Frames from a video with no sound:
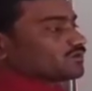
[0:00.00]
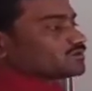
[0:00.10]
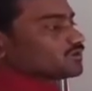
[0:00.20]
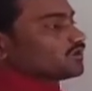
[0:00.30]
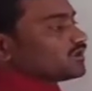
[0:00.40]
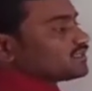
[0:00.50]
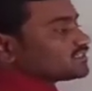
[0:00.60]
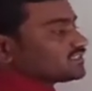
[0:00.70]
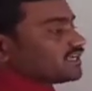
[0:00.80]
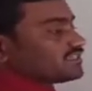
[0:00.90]
So
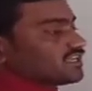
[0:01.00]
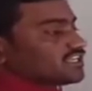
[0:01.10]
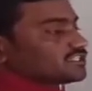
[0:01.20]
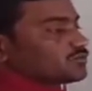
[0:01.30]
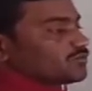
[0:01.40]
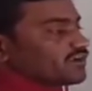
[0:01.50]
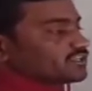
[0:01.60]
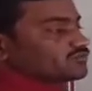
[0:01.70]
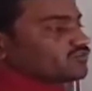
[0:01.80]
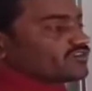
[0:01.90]
see that the decimal point
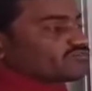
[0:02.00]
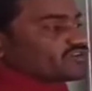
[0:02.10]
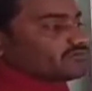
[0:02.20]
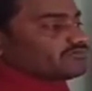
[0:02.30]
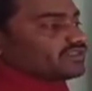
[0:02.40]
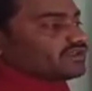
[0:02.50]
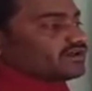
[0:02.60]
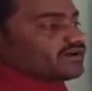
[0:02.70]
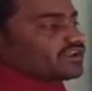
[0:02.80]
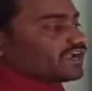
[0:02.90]
is moving from
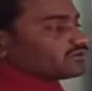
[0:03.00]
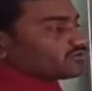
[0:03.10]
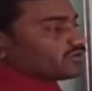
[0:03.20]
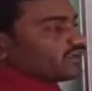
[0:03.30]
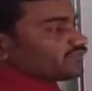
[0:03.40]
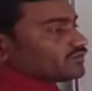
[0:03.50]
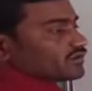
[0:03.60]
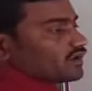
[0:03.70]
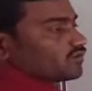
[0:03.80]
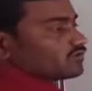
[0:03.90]
right to
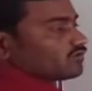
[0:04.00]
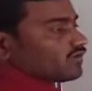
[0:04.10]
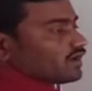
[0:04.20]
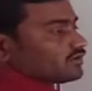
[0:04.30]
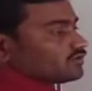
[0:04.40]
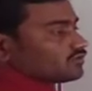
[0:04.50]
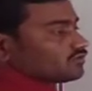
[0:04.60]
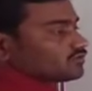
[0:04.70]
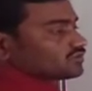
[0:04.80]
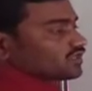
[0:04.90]
left. Count 1,
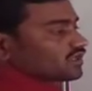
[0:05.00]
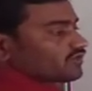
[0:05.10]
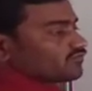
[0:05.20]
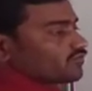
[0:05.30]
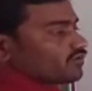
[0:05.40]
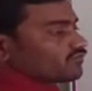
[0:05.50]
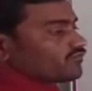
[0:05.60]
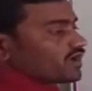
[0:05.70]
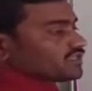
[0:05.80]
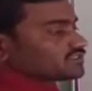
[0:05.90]
2, 3, 4,
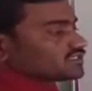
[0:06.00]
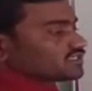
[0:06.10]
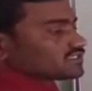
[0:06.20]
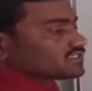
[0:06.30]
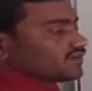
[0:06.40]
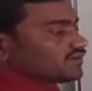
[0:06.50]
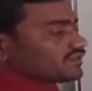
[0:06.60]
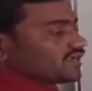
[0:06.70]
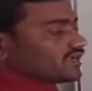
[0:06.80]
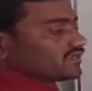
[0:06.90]
5, 6,
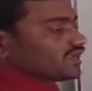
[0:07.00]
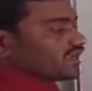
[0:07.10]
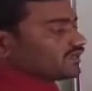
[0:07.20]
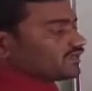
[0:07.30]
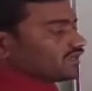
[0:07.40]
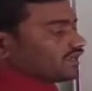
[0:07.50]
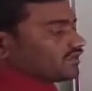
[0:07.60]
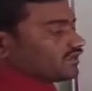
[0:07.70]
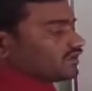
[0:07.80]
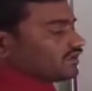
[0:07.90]
7, 8, 9,
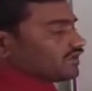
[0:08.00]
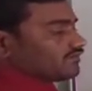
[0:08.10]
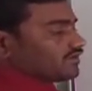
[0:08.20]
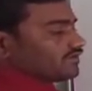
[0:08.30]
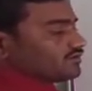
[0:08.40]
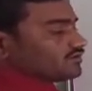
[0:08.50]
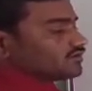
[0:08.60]
10, 11.